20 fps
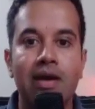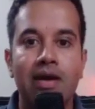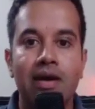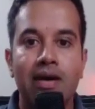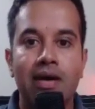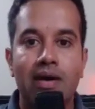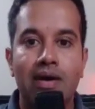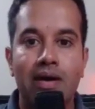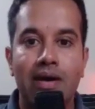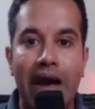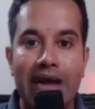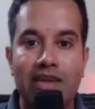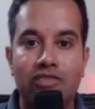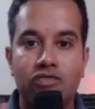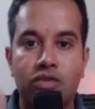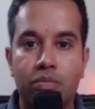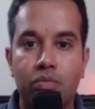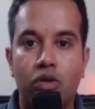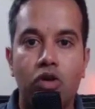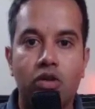as we're
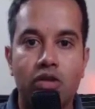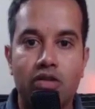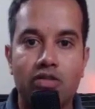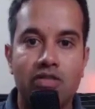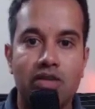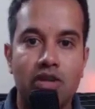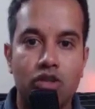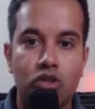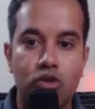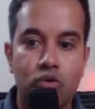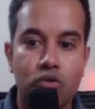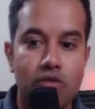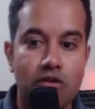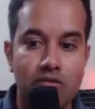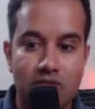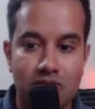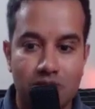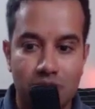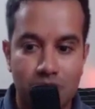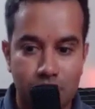progressing through
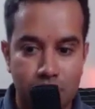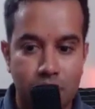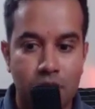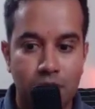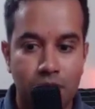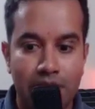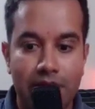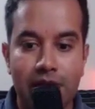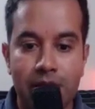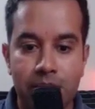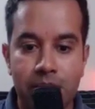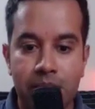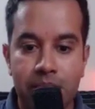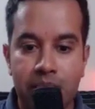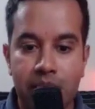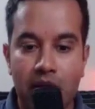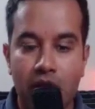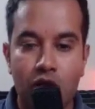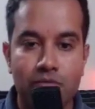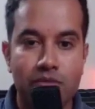this, right?
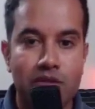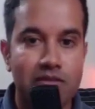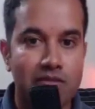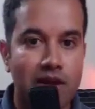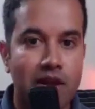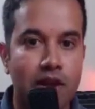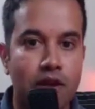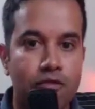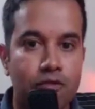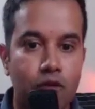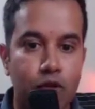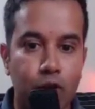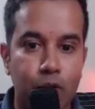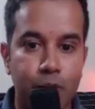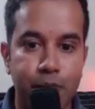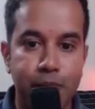I hope that's clear for you.